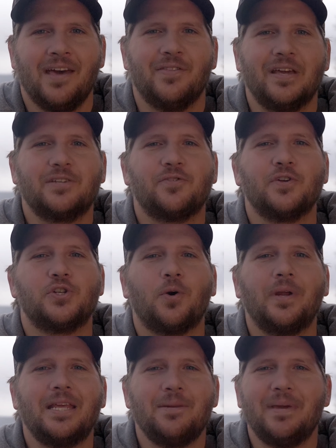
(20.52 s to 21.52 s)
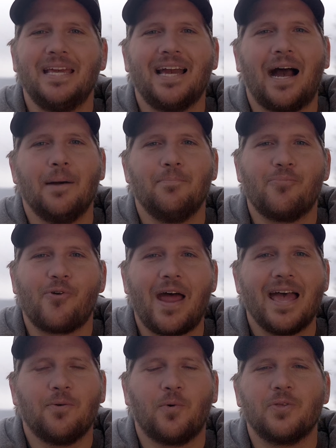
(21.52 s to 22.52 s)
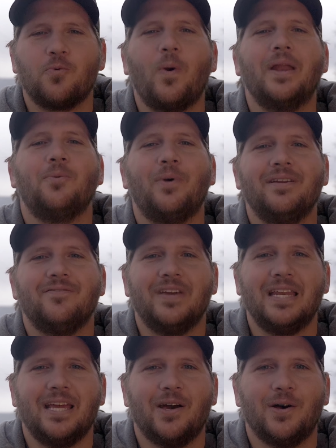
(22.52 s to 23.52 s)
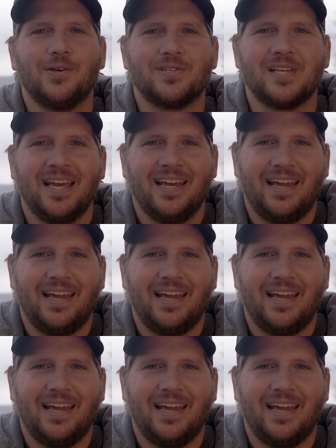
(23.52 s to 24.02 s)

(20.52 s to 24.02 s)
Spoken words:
Thanks for joining me. I'm Brett with Win-Win Videos,